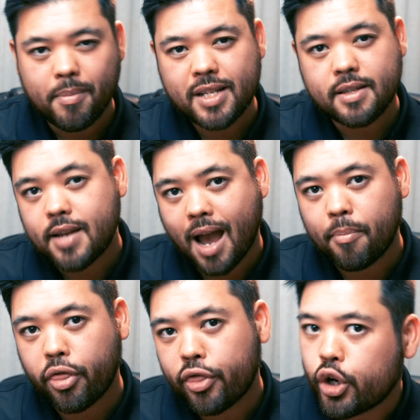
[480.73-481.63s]
means the
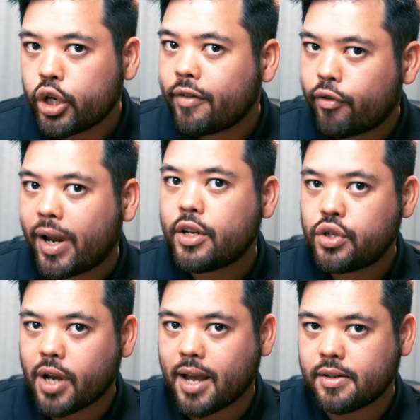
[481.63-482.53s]
top third of
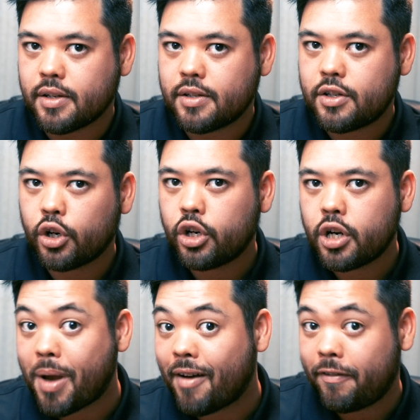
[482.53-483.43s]
franchises earned
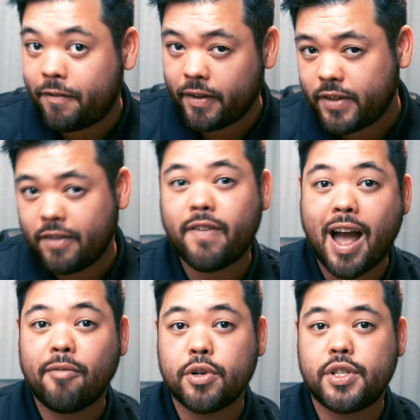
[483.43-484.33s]
about
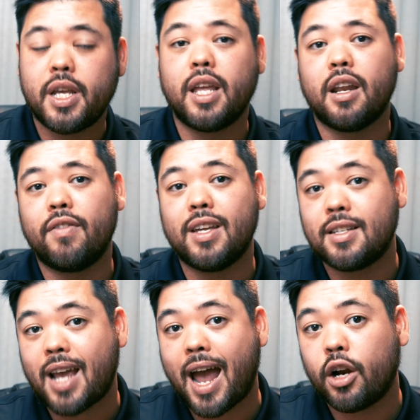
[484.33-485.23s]
55% of the
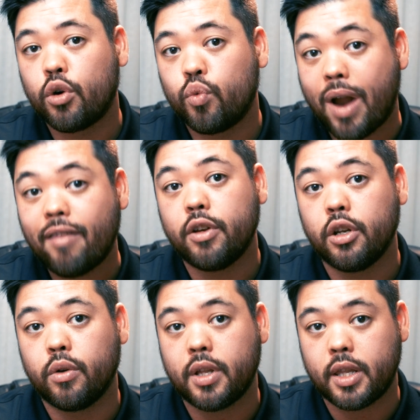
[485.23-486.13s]
entire
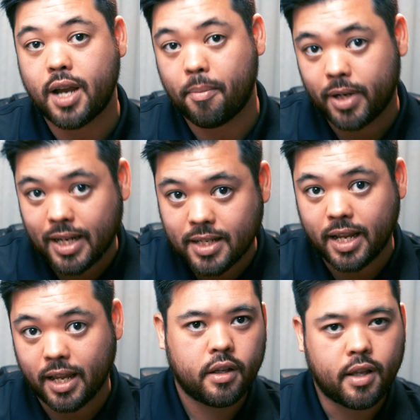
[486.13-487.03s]
revenue that the company
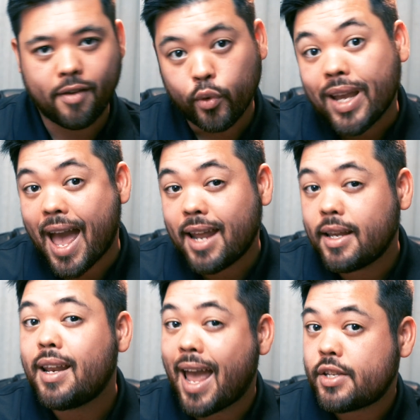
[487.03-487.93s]
did. If we add
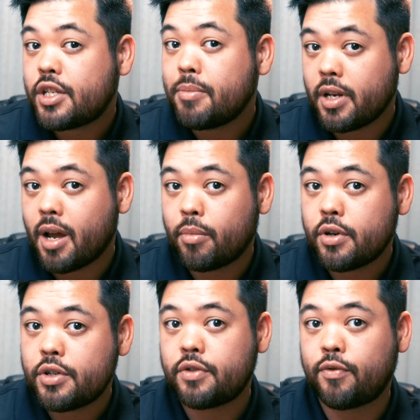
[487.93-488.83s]
in estimate
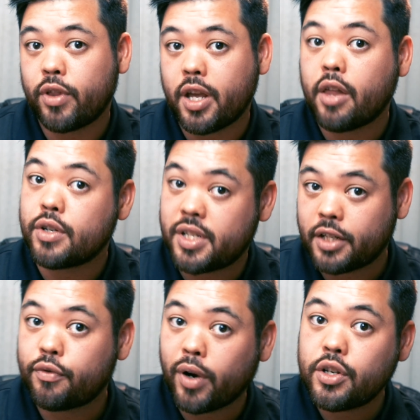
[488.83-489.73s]
numbers for the other
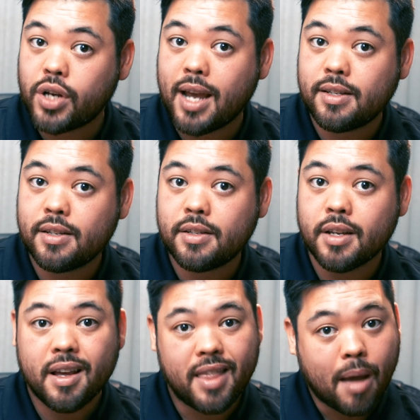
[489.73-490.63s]
6
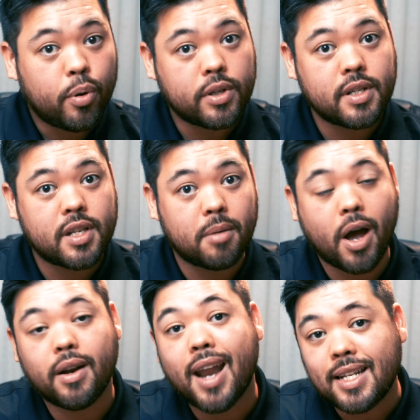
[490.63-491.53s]
franchises, that puts us at
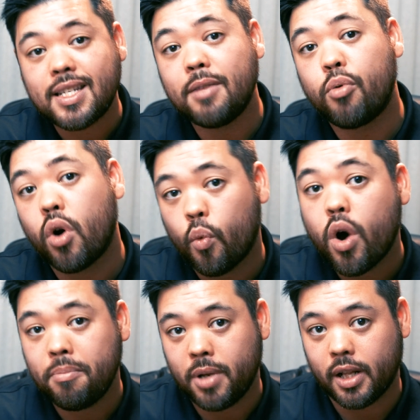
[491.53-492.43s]
about
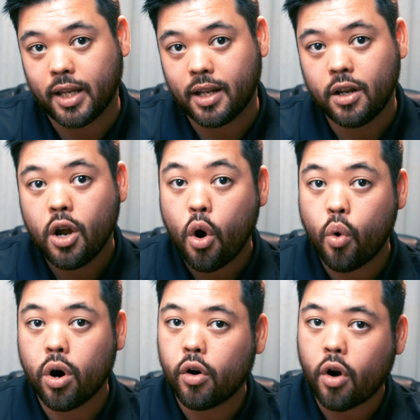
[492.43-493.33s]
$19.1 million,
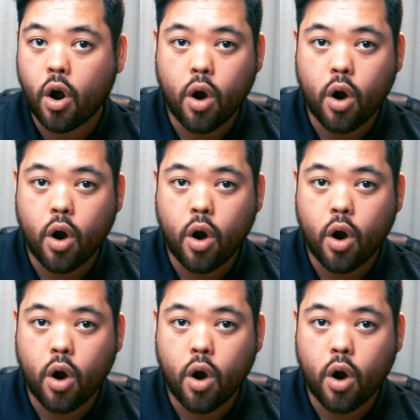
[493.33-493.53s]
or